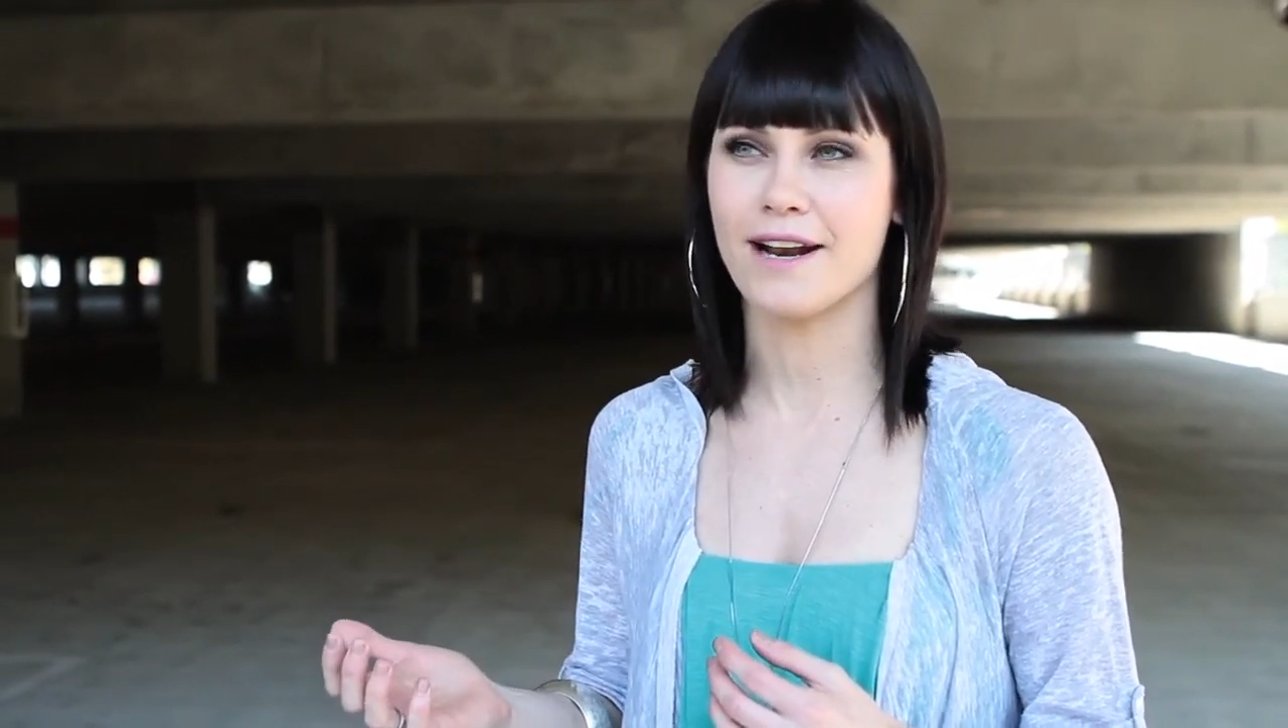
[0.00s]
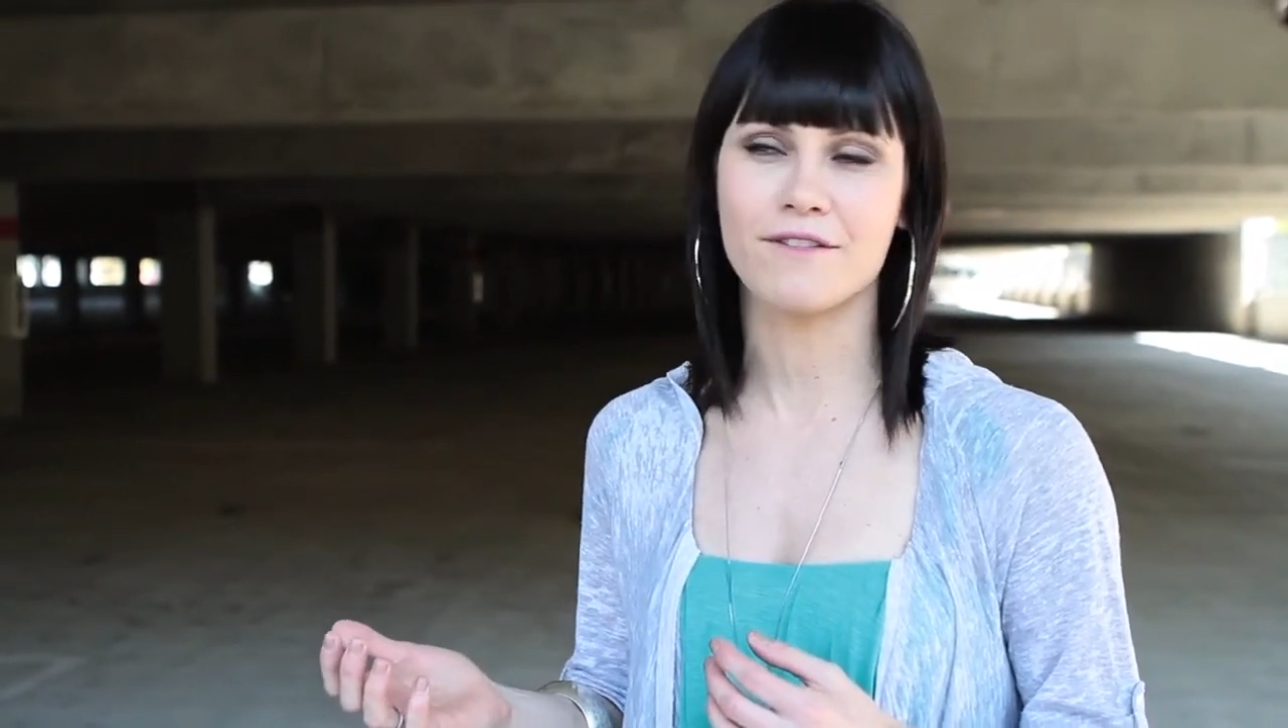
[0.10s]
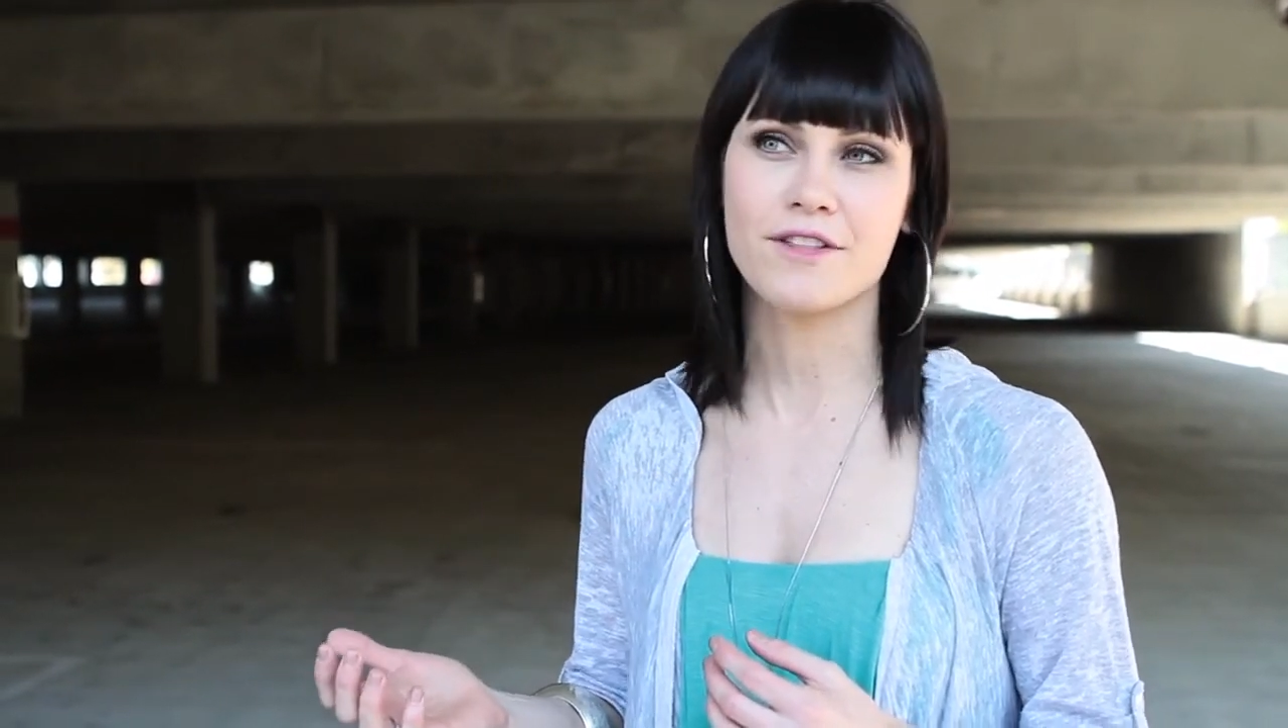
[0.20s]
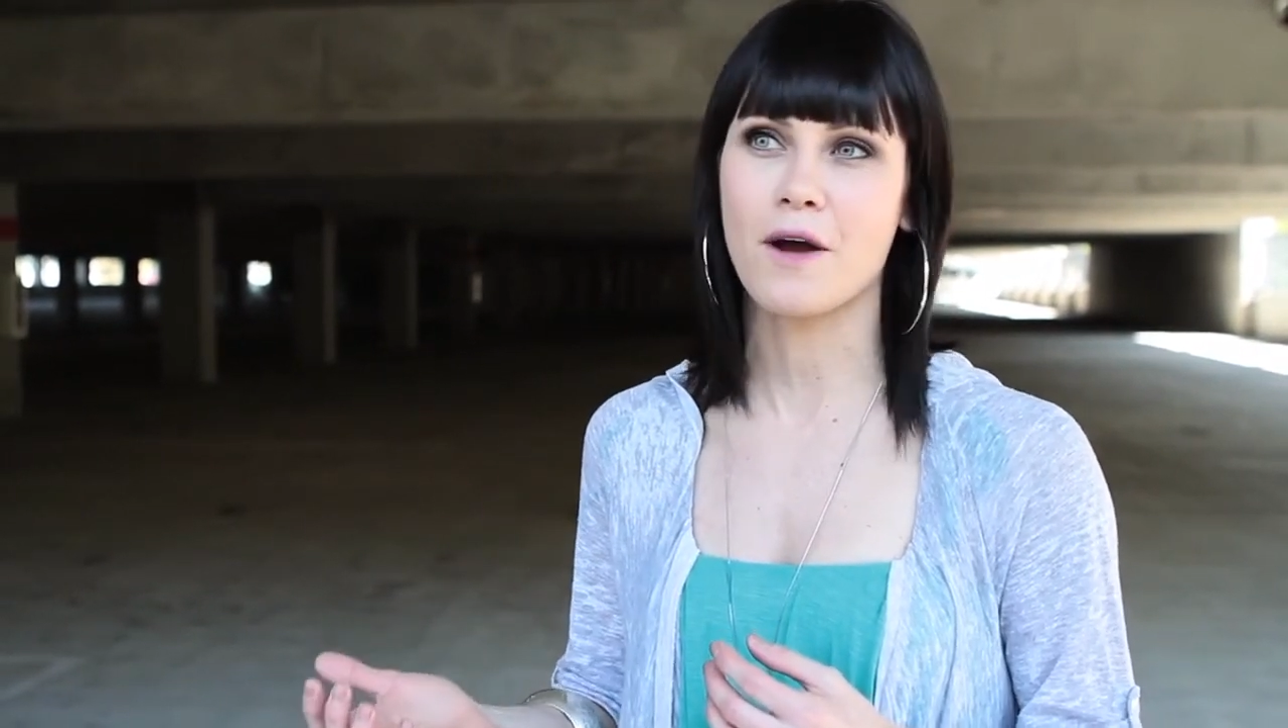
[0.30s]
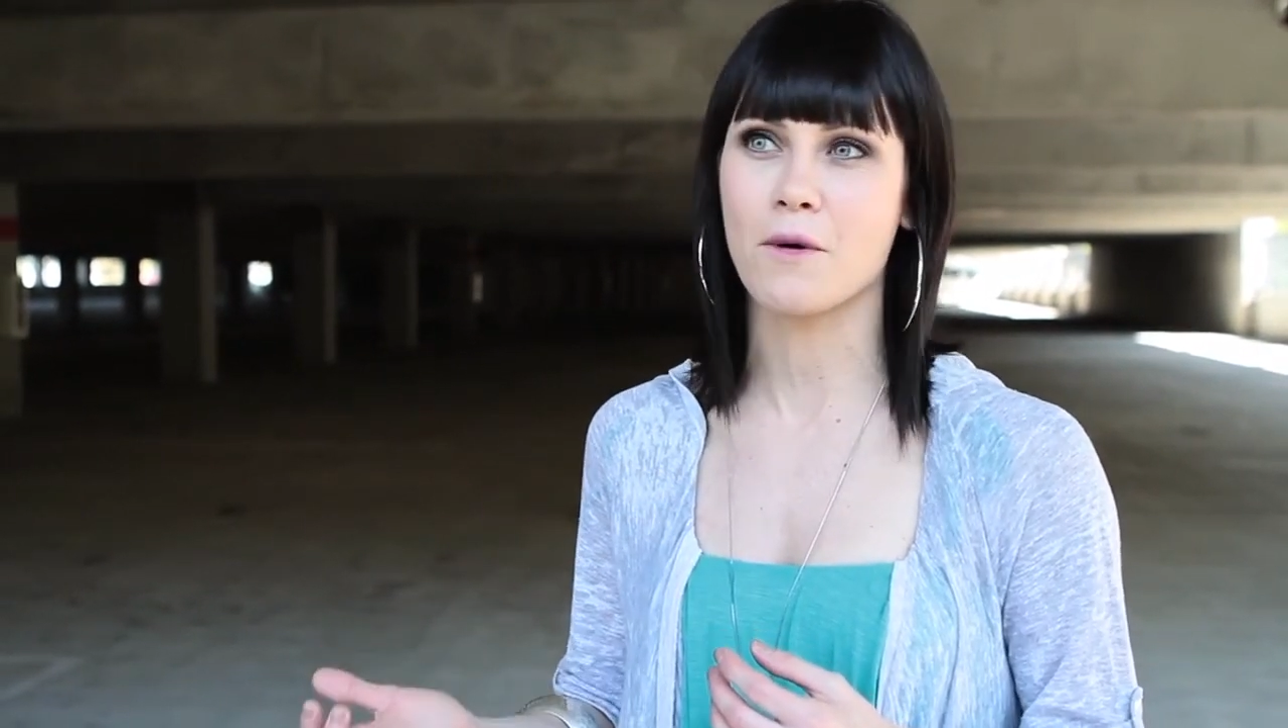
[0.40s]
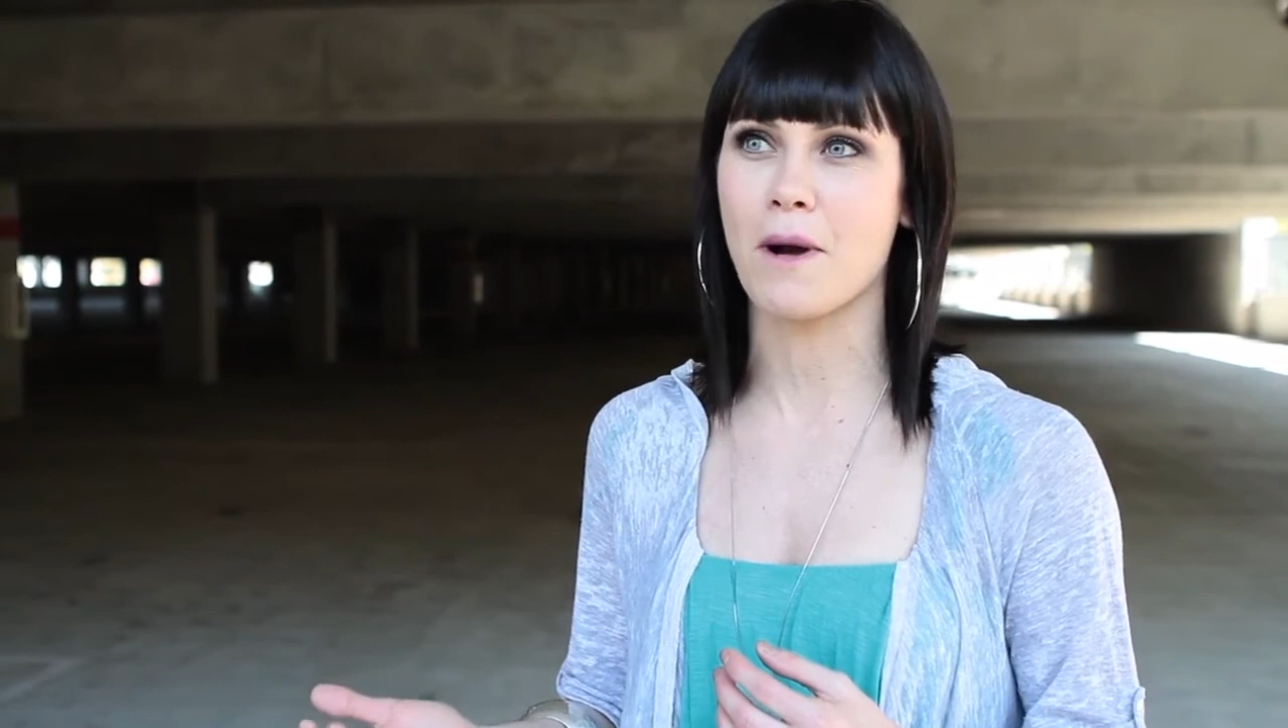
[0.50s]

I never thought